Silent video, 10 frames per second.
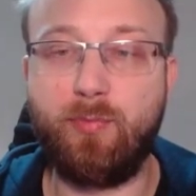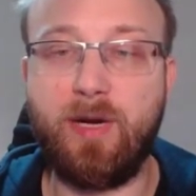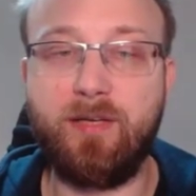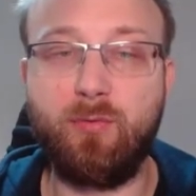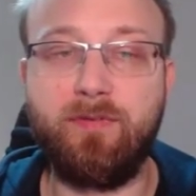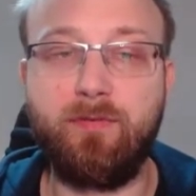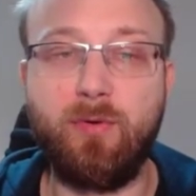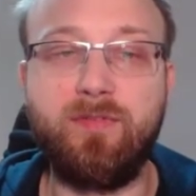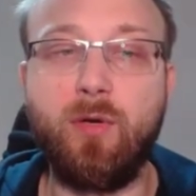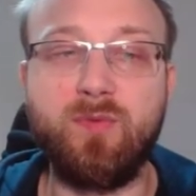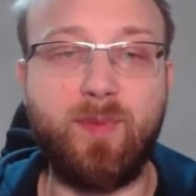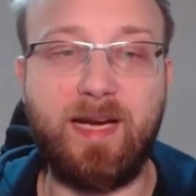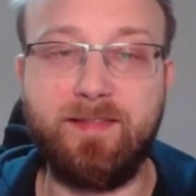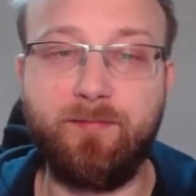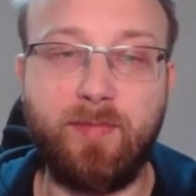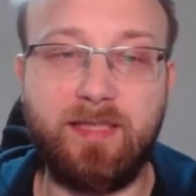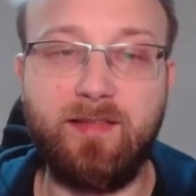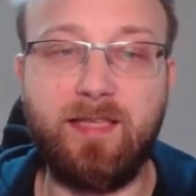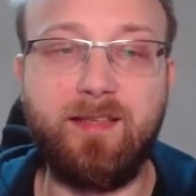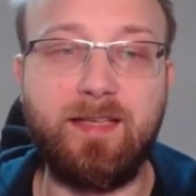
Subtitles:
compared with those bytes, but